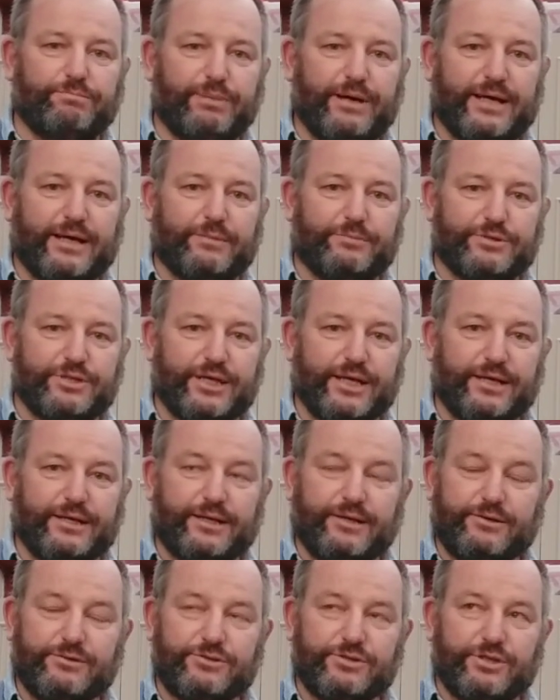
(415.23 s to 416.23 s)
bag of
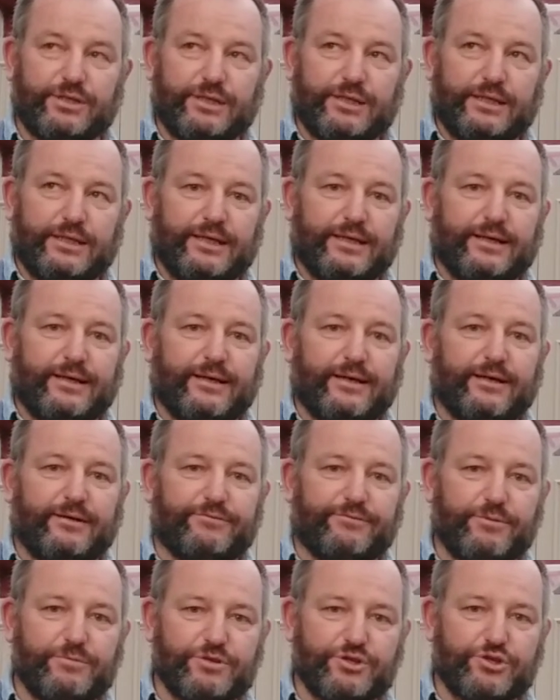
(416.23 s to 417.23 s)
potatoes
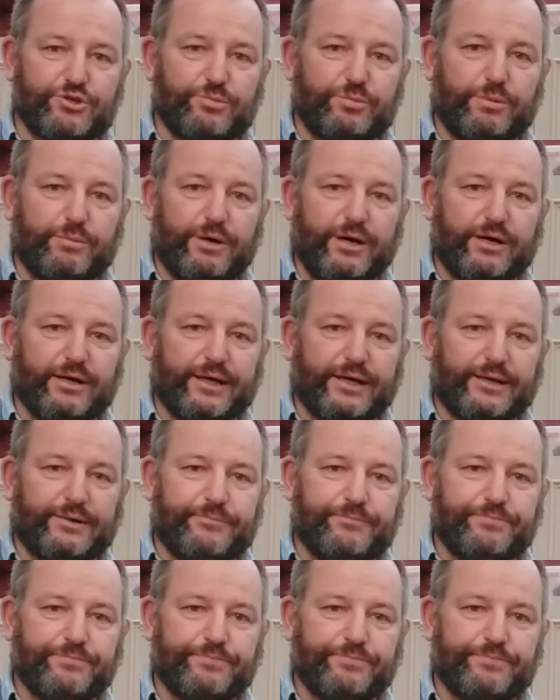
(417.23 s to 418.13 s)
from the supermarket,